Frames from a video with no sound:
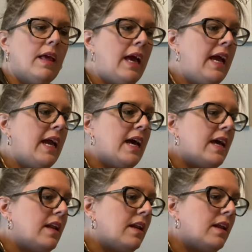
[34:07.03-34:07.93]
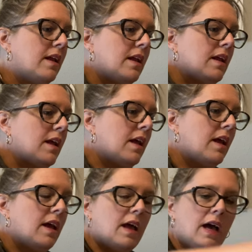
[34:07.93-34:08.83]
And
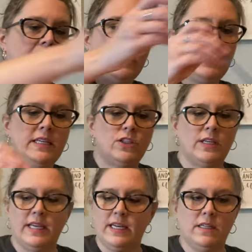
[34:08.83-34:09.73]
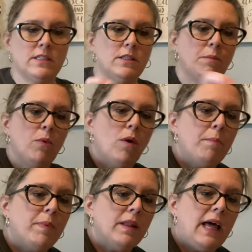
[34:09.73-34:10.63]
I need to get some more
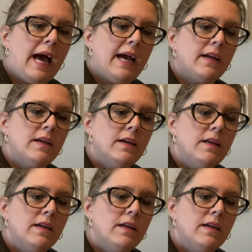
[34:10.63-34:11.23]
black.